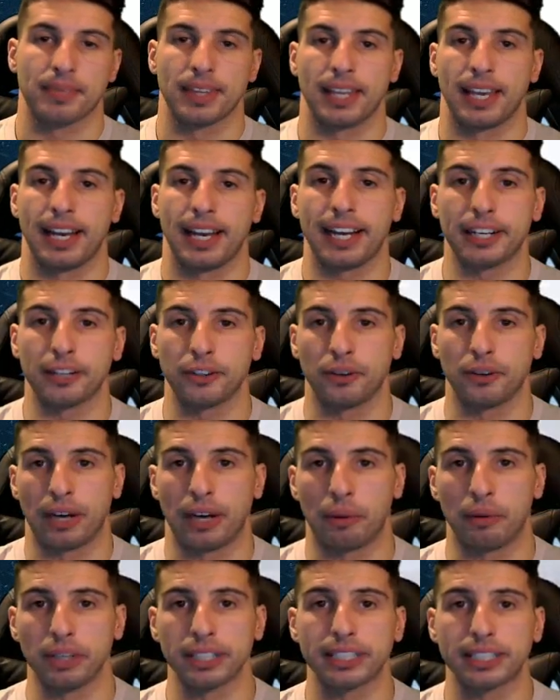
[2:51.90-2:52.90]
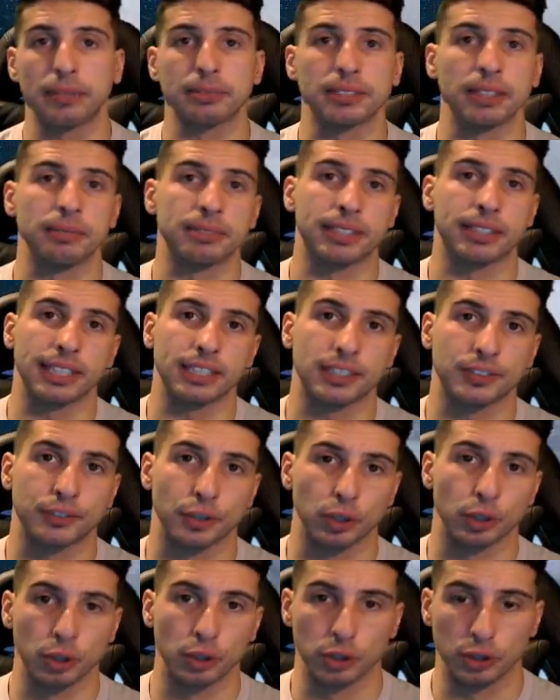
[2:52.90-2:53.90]
I don't know. I want to keep some tickets
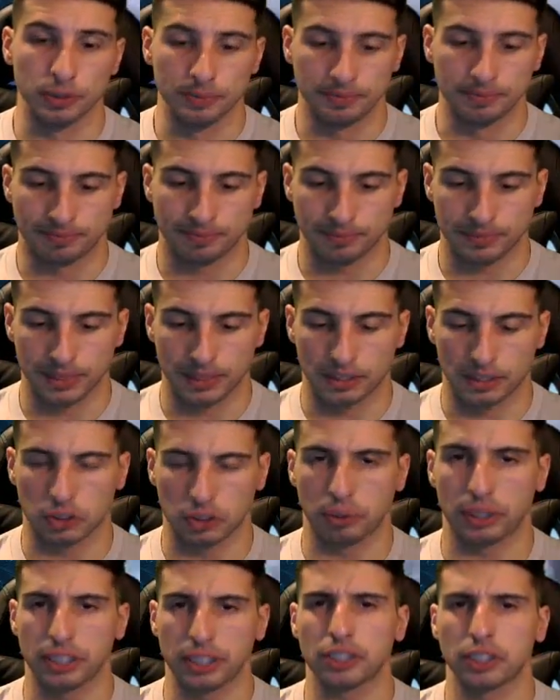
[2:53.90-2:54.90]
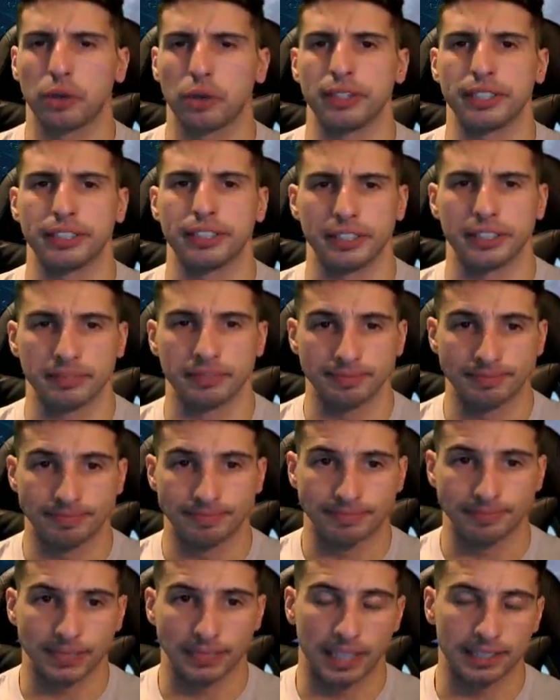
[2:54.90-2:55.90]
for Lulu, so we're go in here.
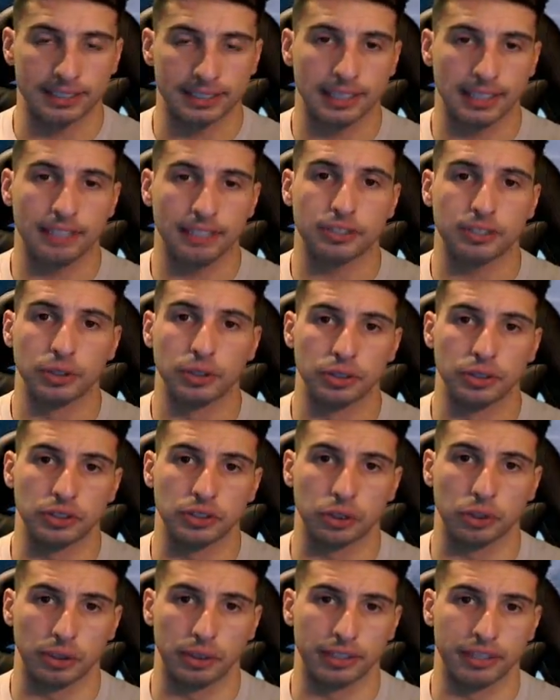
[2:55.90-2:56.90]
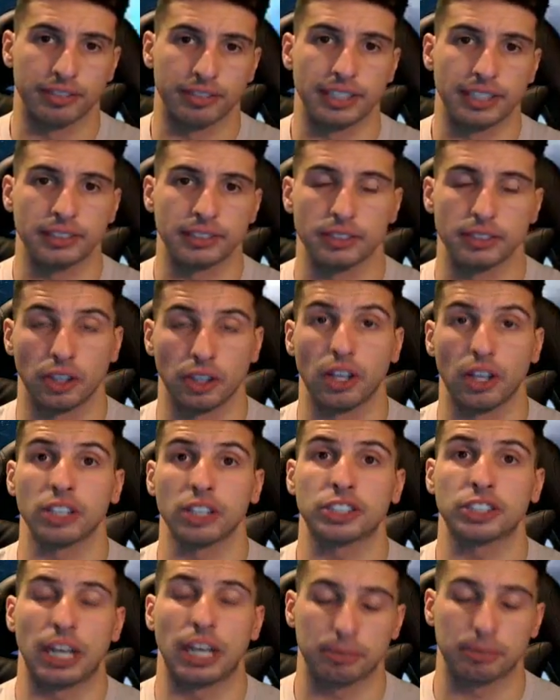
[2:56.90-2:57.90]
I still have to do the story event, the
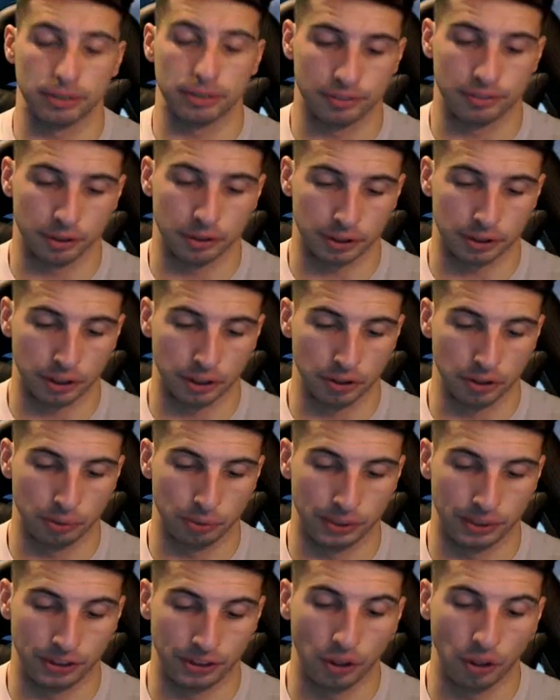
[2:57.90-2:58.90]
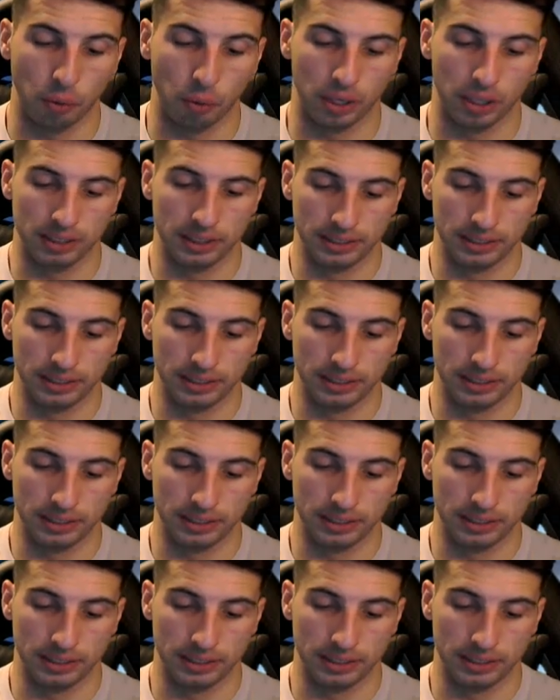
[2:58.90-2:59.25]
last chapter for the girl with Noah.